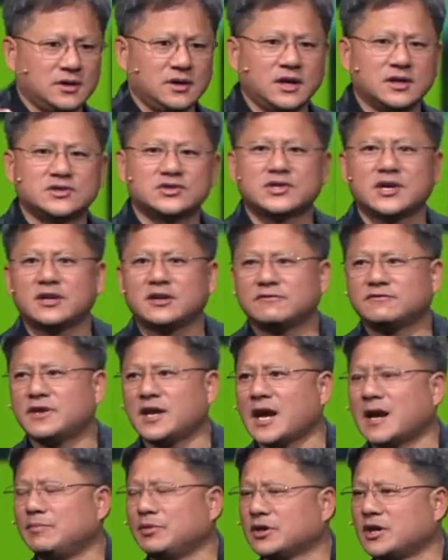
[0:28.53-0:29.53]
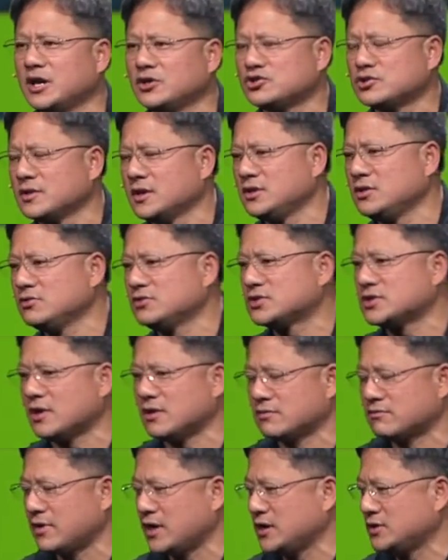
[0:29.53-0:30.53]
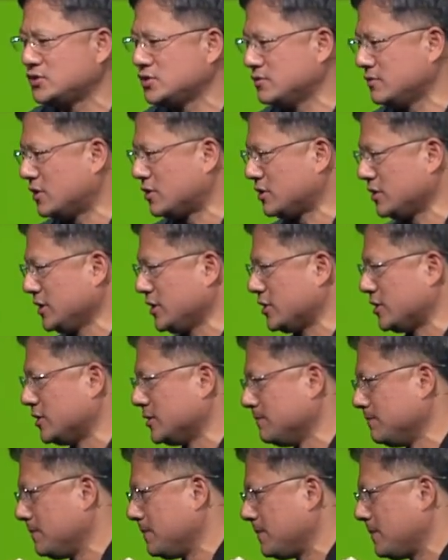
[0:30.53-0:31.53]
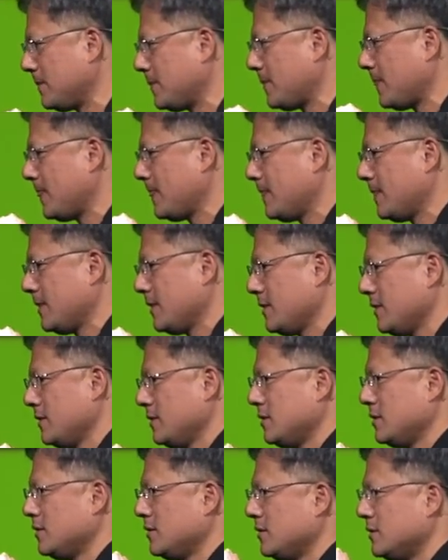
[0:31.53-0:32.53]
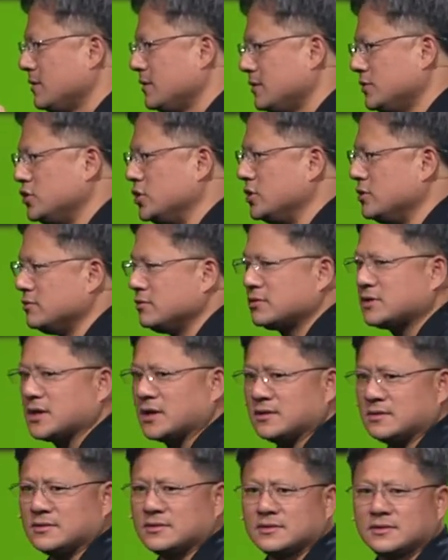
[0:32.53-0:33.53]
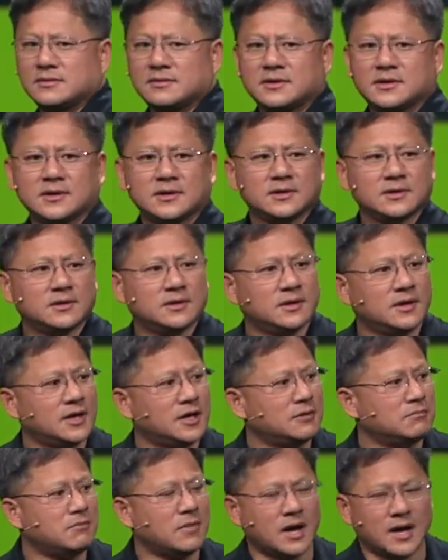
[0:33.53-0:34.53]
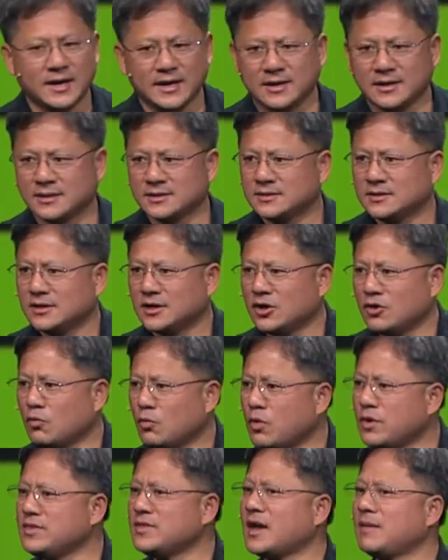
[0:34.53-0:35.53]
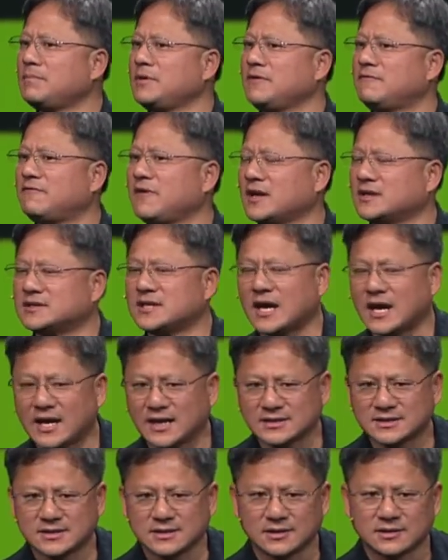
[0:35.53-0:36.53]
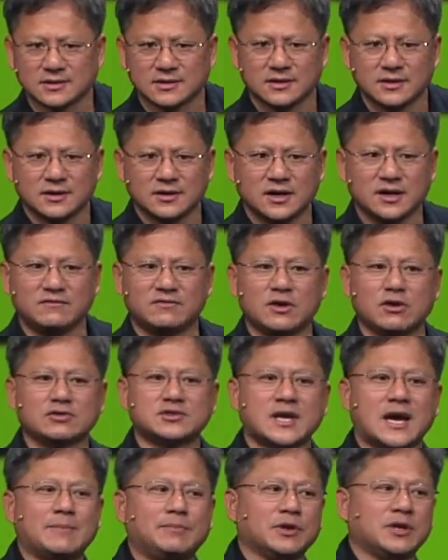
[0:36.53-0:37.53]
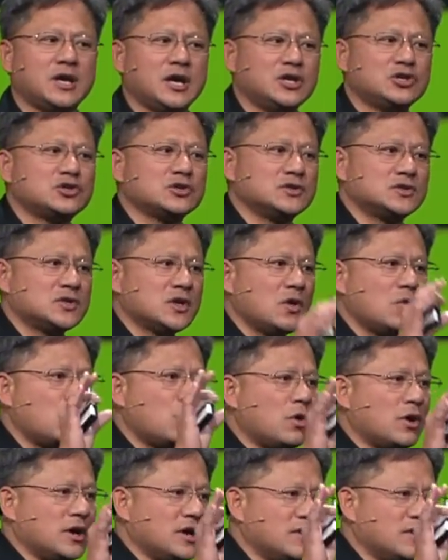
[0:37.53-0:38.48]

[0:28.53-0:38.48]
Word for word: Instead of the application that you saw Grady do earlier, Nuke and Maya, wouldn't that be fantastic if those applications were,